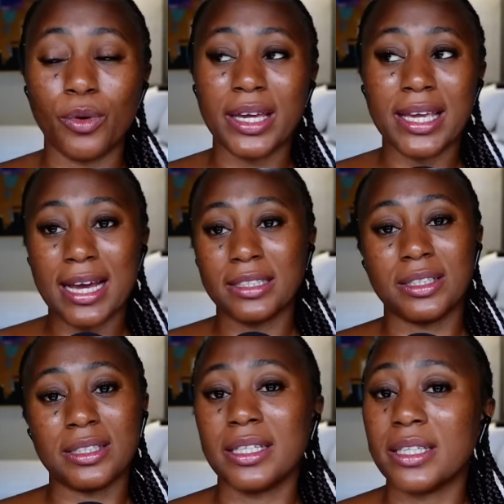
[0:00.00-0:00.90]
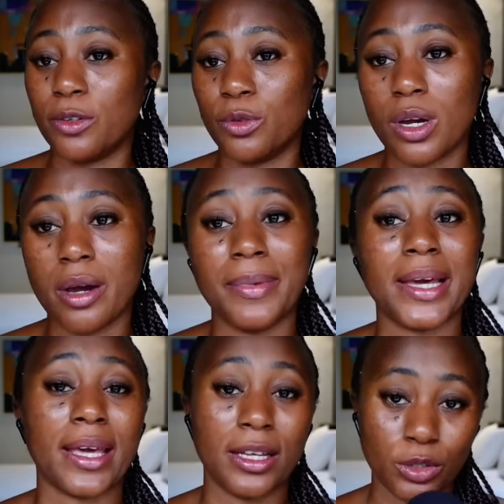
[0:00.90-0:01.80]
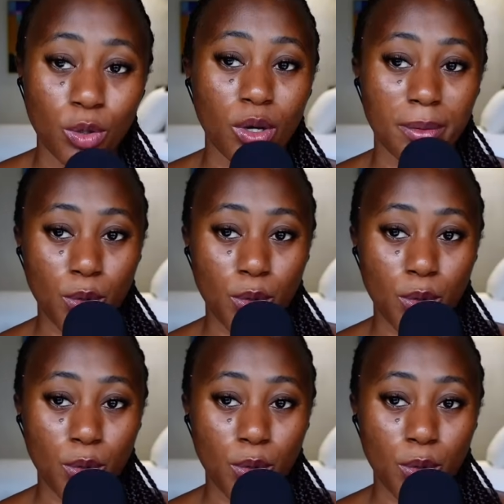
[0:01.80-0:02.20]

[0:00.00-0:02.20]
what he has to say, then we'll come back and talk